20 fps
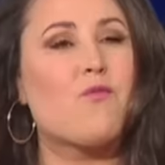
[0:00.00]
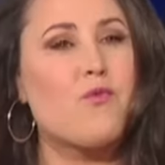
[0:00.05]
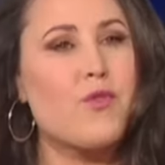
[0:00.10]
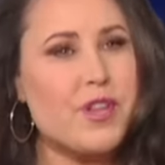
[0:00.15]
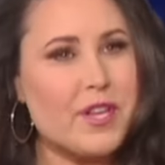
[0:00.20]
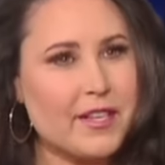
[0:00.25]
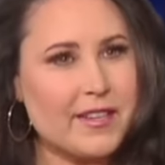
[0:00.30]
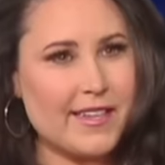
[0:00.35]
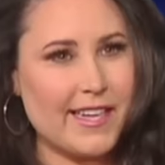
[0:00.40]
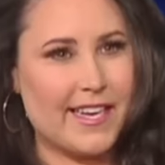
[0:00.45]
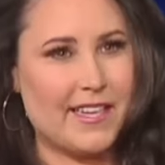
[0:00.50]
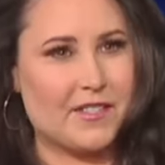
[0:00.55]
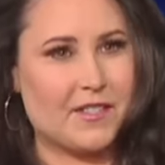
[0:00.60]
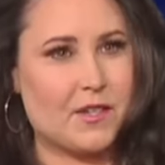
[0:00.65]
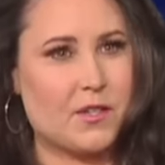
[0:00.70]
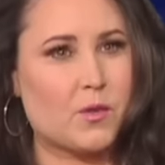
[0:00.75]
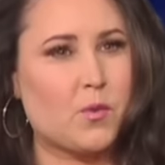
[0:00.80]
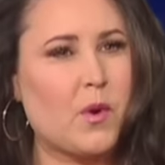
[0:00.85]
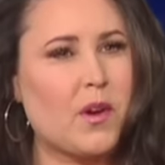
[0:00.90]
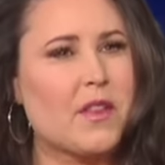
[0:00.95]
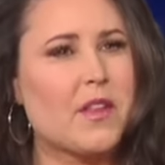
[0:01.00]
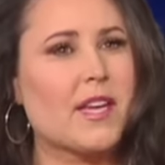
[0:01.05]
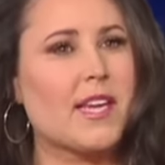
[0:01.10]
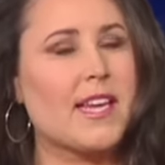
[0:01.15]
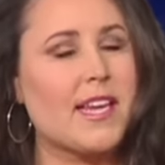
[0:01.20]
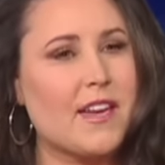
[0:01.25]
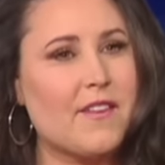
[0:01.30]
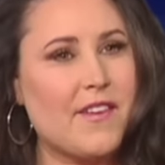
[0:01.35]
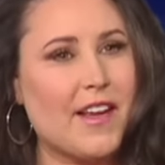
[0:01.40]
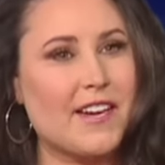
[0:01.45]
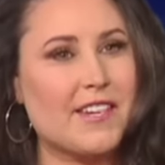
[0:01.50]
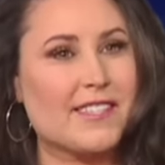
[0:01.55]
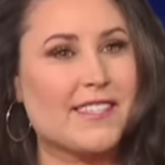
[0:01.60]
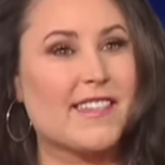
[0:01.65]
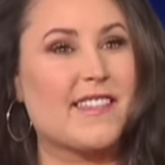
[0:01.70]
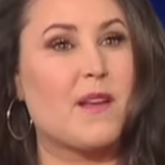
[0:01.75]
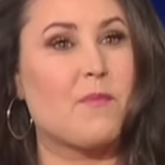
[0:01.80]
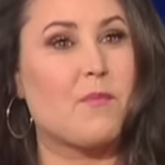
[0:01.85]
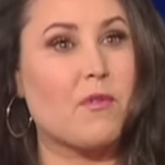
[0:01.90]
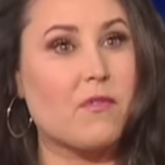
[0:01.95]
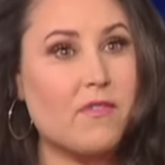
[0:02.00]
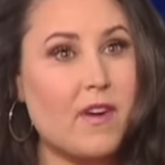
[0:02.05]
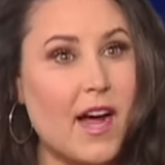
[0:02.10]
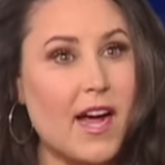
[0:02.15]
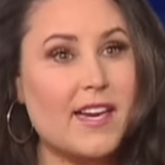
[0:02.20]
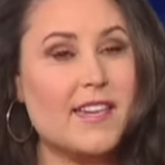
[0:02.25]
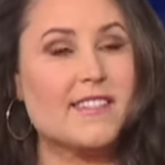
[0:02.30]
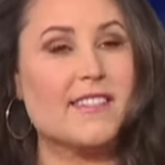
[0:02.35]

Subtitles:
Real lasers, one of the key advantages that they provide is